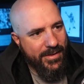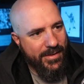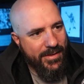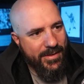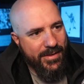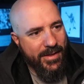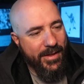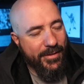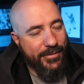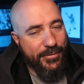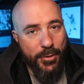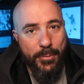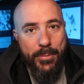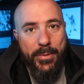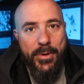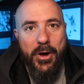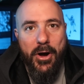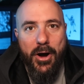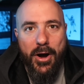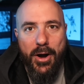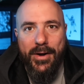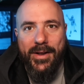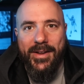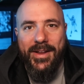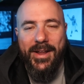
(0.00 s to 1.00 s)
it's going to be
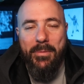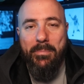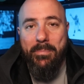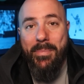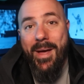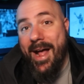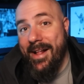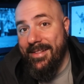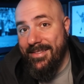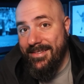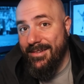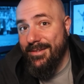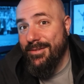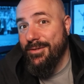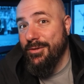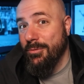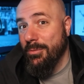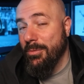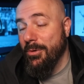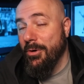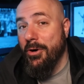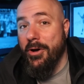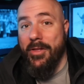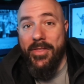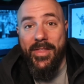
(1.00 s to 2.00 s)
hard to get back to the Super
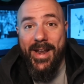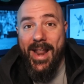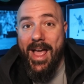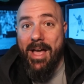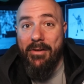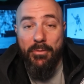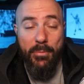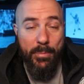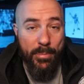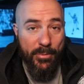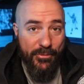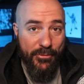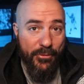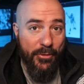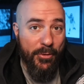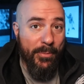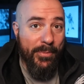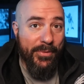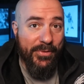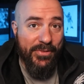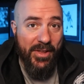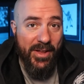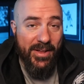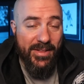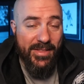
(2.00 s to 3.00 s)
Bowl and then have a
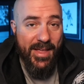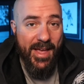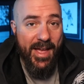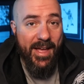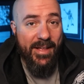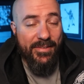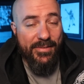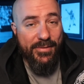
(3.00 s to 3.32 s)
performance like that.